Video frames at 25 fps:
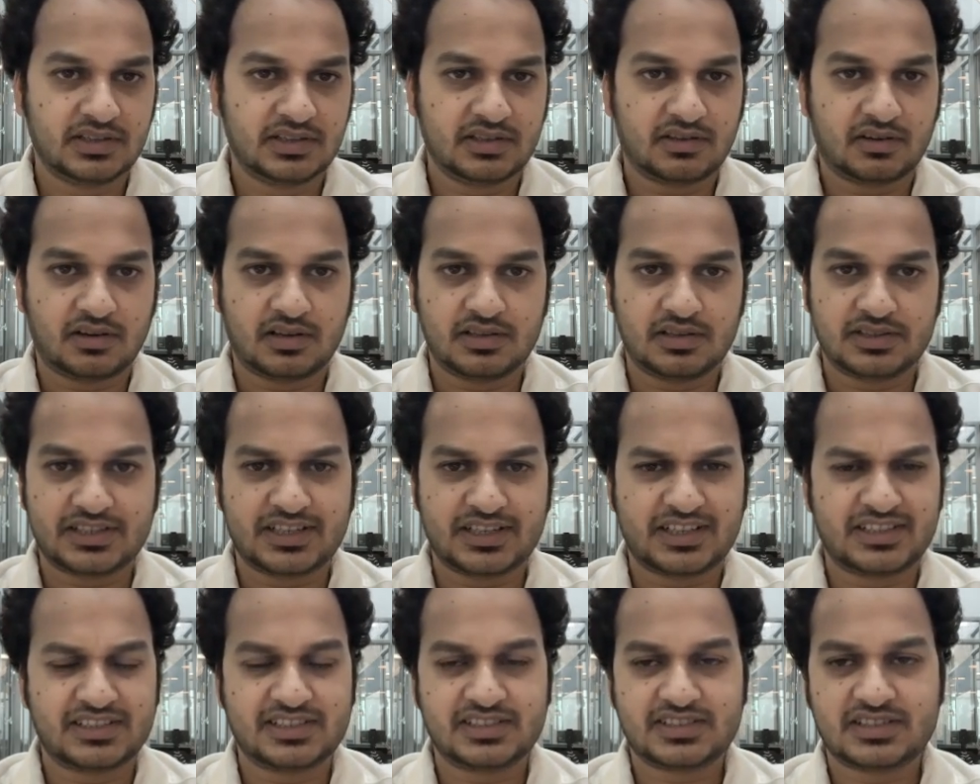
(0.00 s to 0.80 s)
all
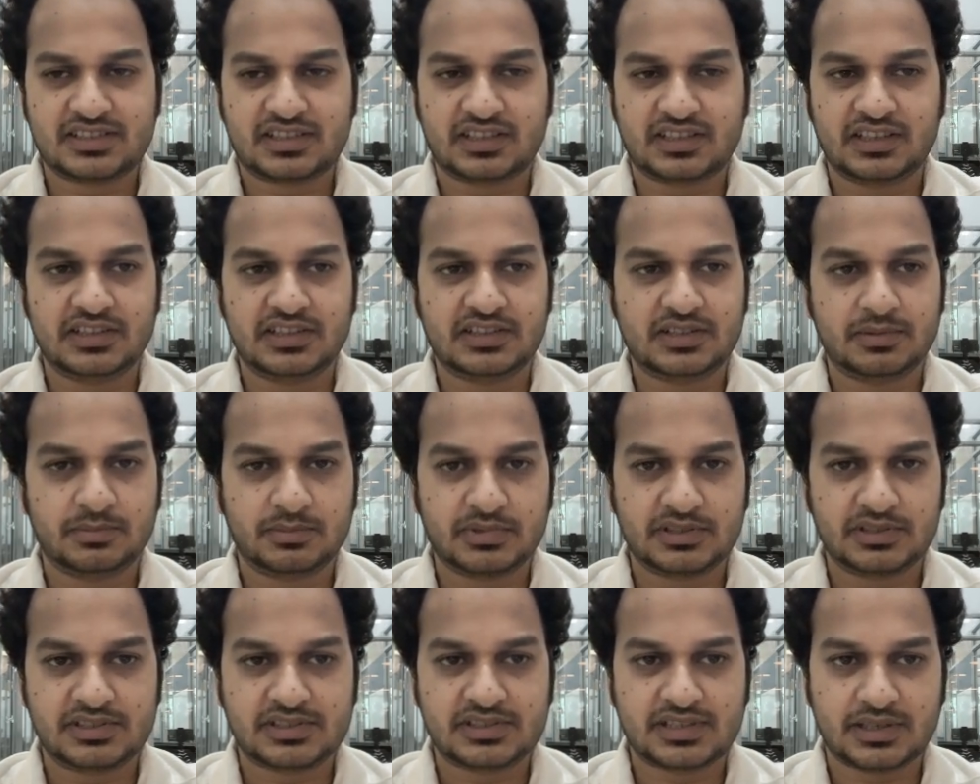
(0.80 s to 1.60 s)
set. Just 3
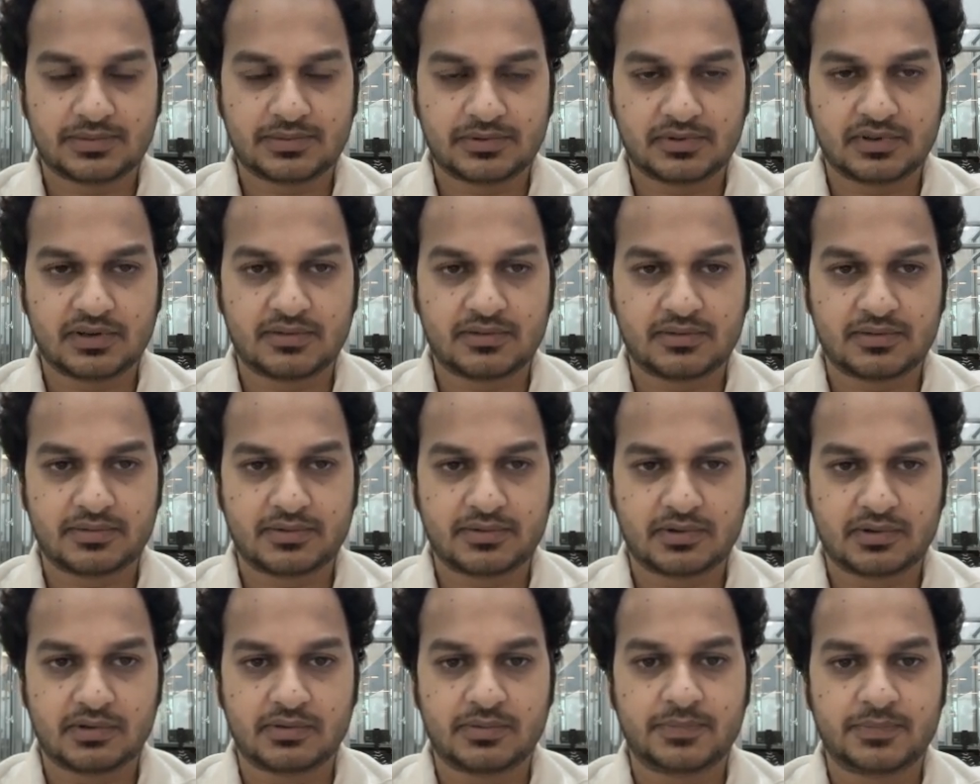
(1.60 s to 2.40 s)
simple steps you have to
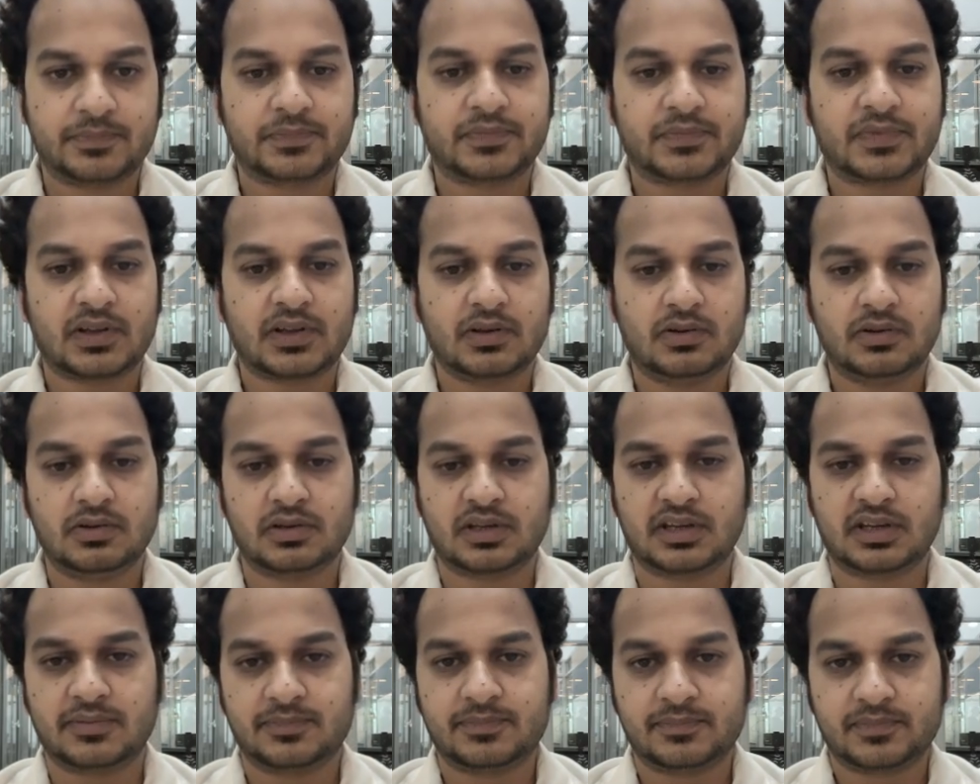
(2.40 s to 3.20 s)
follow.
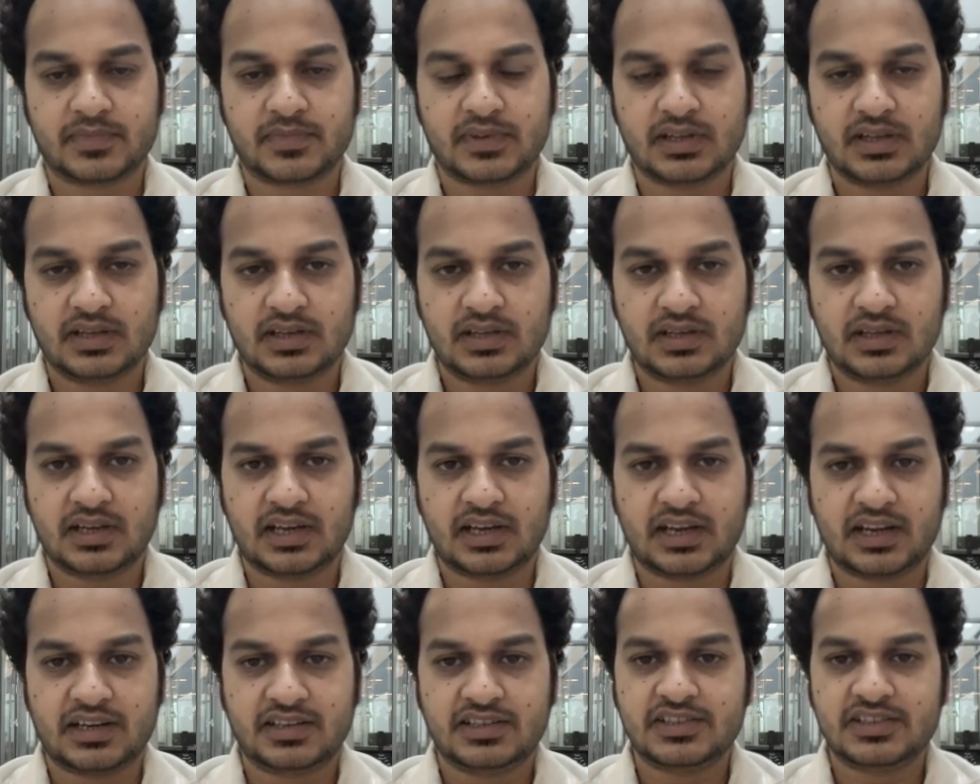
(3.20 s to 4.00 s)
Okay,
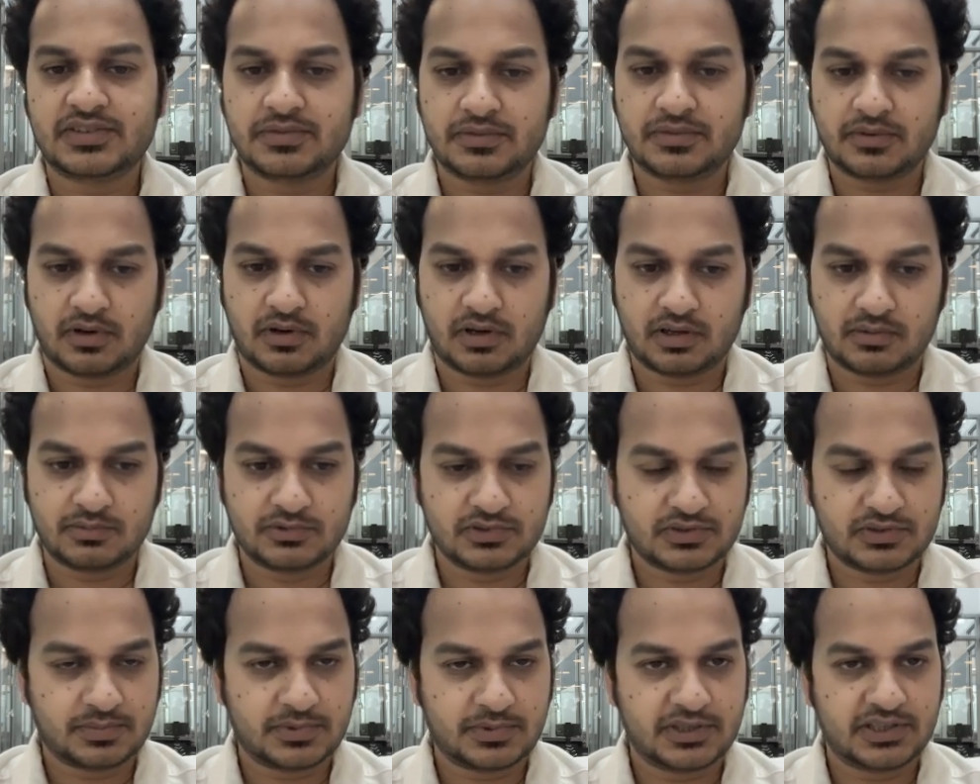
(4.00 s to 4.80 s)
and it's
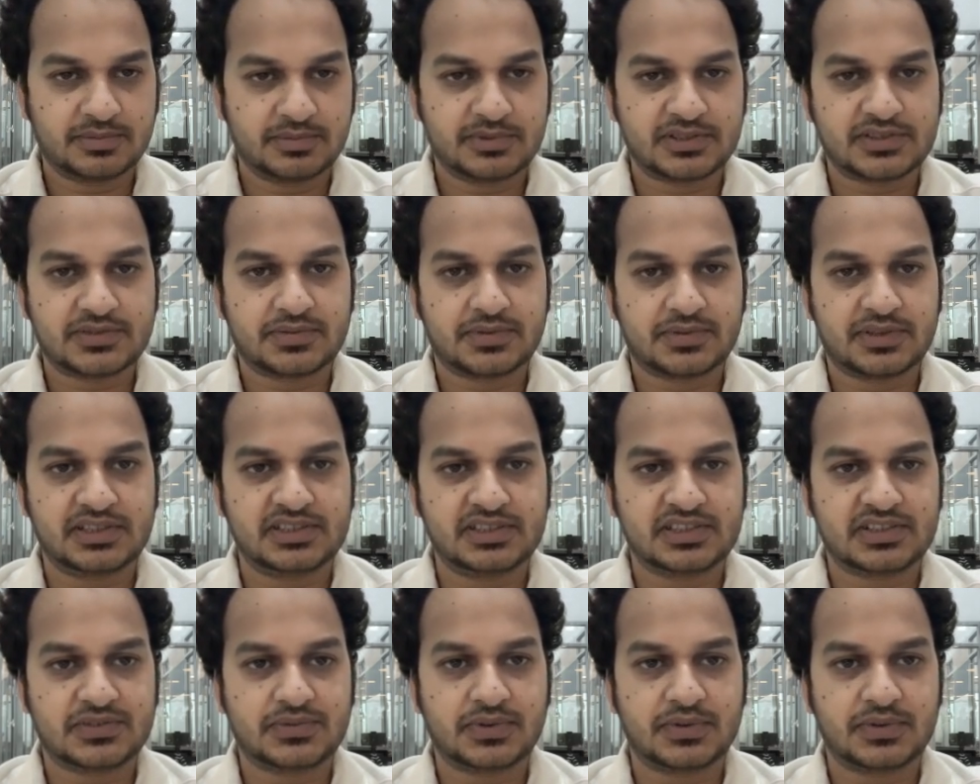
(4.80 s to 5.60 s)
almost pretty much free,
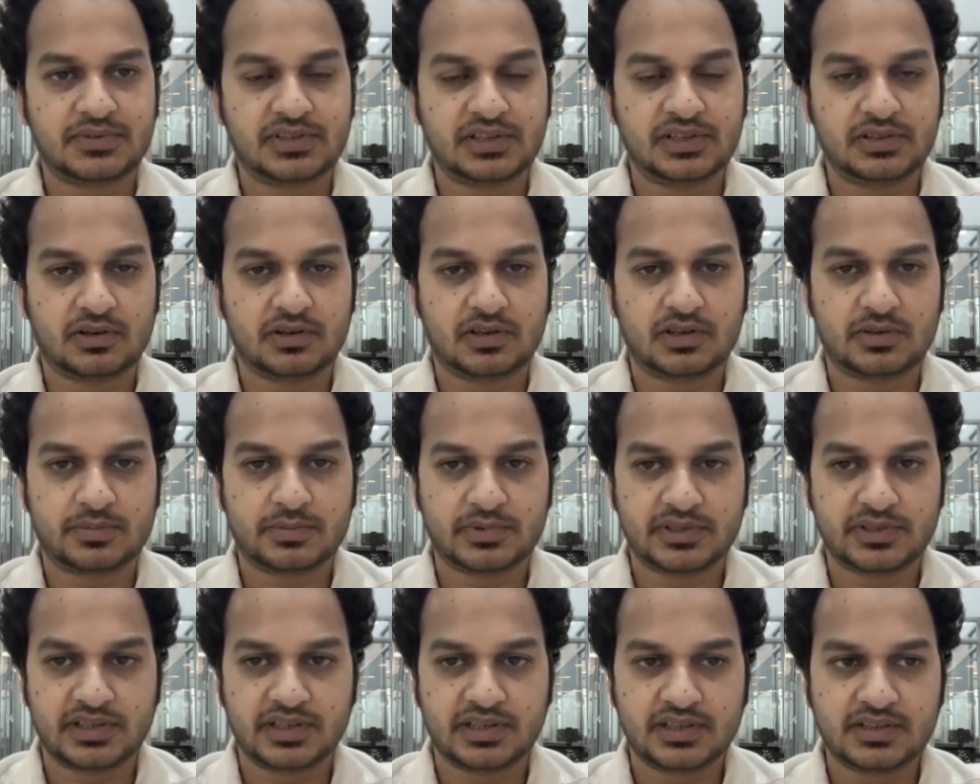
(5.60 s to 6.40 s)
just $50
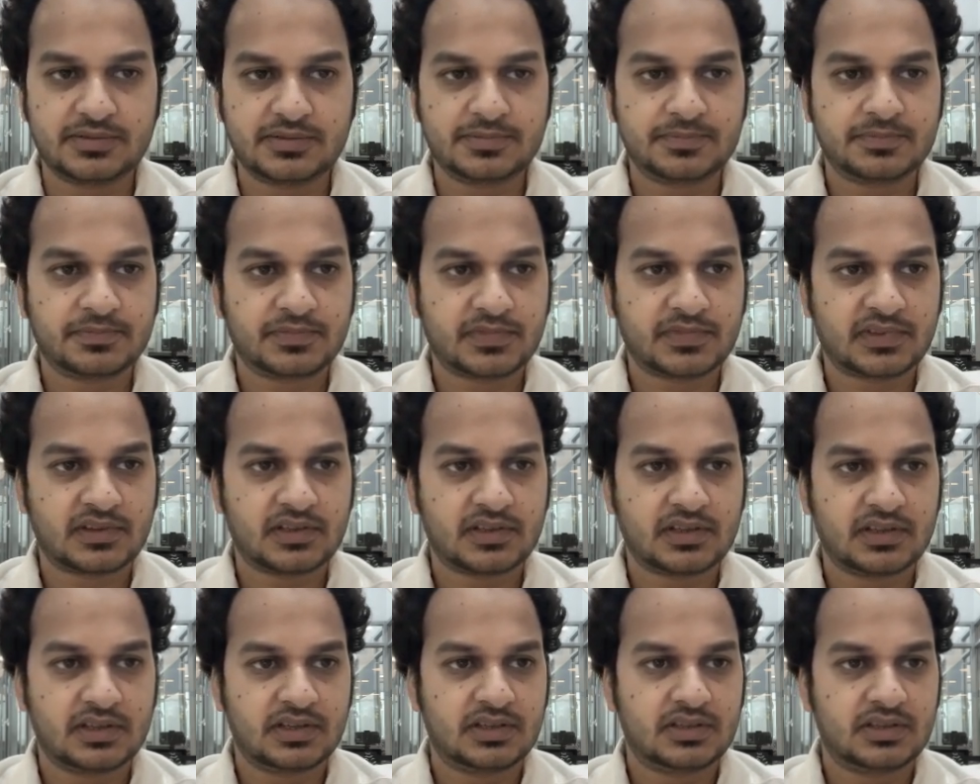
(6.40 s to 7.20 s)
per year,
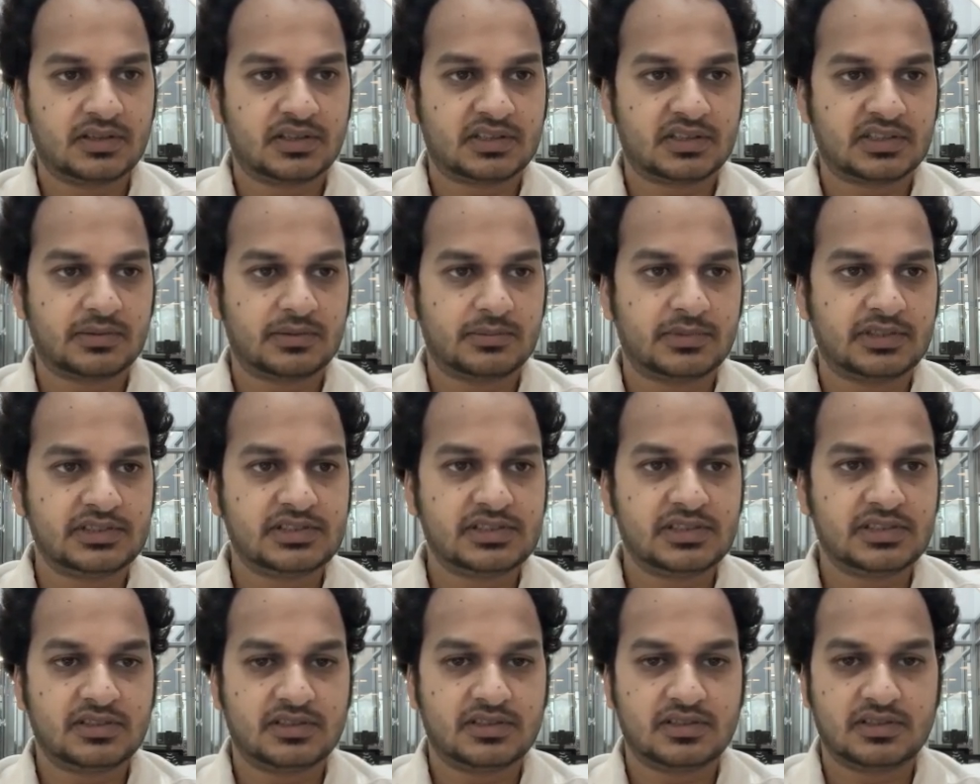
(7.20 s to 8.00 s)
nothing
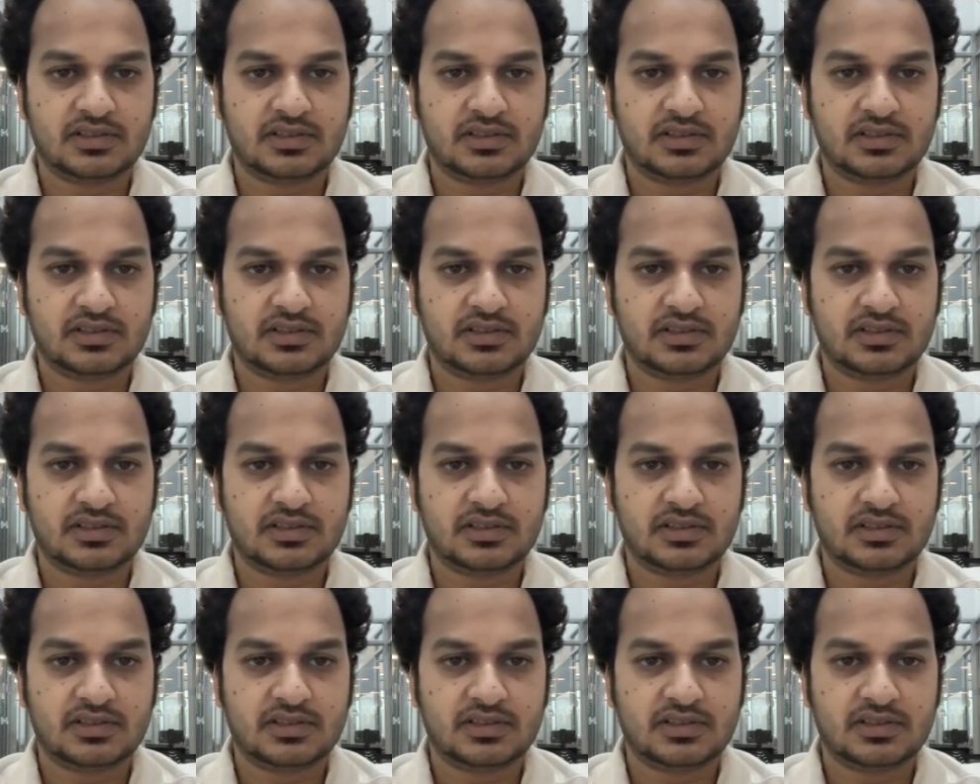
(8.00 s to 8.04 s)
much.